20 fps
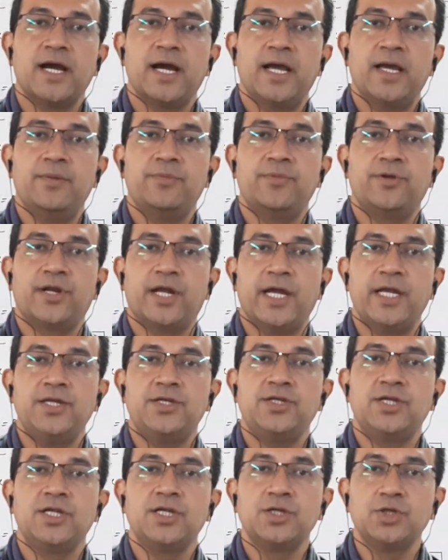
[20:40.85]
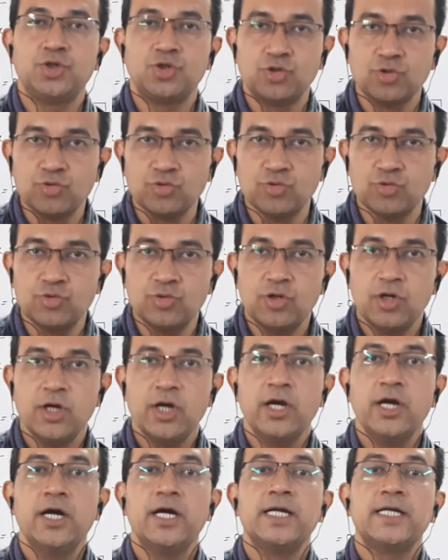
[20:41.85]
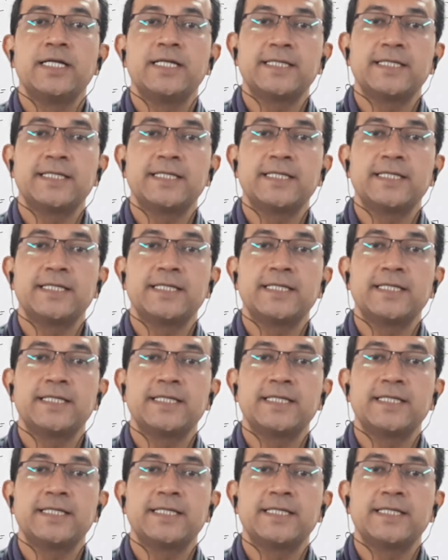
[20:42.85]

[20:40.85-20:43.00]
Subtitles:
I am writing 2.